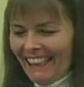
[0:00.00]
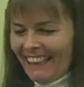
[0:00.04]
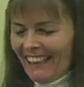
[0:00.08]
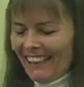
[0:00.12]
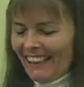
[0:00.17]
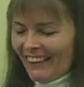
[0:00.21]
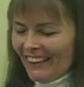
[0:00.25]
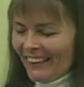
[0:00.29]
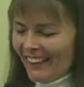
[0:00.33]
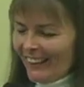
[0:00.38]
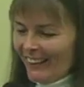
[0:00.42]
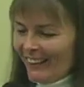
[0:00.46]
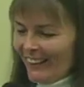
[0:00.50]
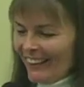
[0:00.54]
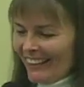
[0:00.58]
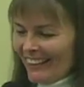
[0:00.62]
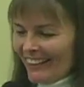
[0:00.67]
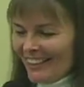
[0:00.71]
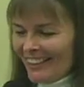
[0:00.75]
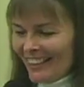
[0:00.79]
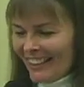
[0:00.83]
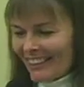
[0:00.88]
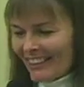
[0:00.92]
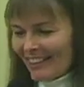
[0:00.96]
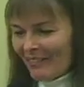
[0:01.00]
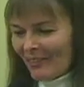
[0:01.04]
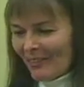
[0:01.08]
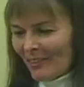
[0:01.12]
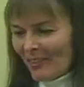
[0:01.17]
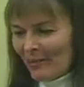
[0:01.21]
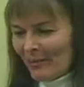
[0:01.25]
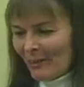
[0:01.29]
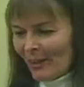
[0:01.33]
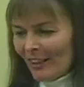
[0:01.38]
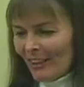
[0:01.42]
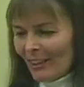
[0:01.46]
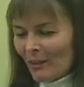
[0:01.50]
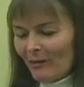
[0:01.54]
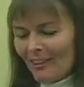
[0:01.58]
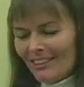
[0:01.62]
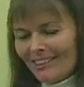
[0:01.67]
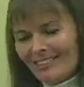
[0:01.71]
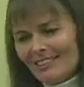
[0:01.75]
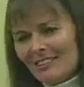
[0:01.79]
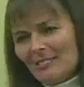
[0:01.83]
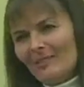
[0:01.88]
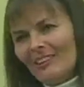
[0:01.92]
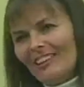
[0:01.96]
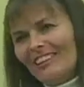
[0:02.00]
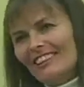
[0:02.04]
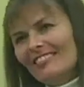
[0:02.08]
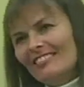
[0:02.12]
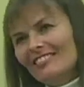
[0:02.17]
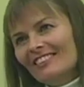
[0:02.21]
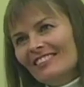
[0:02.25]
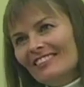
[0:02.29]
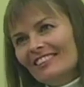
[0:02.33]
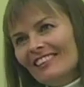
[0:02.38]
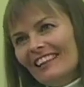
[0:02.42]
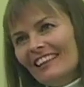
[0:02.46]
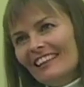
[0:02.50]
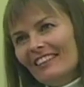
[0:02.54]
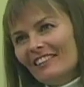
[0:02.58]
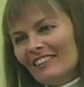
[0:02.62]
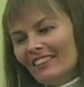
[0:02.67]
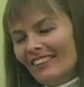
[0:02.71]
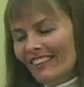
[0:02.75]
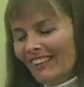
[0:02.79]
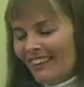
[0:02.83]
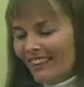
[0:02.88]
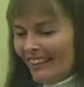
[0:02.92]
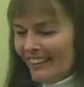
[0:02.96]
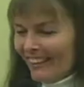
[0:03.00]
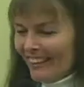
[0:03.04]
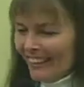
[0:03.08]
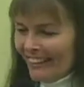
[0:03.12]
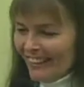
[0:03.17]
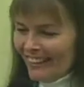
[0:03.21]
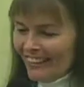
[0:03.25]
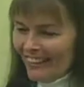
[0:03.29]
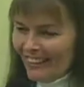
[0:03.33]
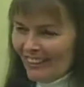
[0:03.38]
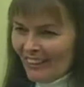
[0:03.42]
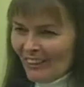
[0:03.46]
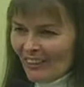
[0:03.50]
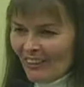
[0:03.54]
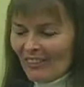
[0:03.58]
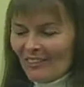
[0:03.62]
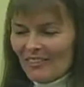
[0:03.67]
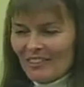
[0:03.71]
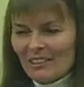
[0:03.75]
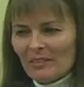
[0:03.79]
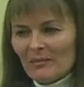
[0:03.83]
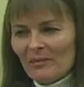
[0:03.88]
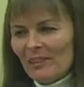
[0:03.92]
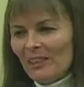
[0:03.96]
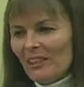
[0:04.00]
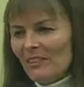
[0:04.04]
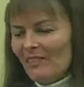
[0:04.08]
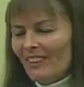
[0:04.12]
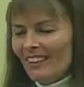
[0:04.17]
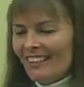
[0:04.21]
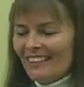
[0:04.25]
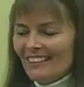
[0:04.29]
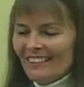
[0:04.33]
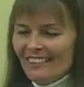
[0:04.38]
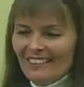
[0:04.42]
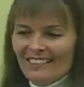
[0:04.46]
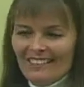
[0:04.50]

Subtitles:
You know, and then you check out with your body, what does the body feel like? Or, you know, somebody might,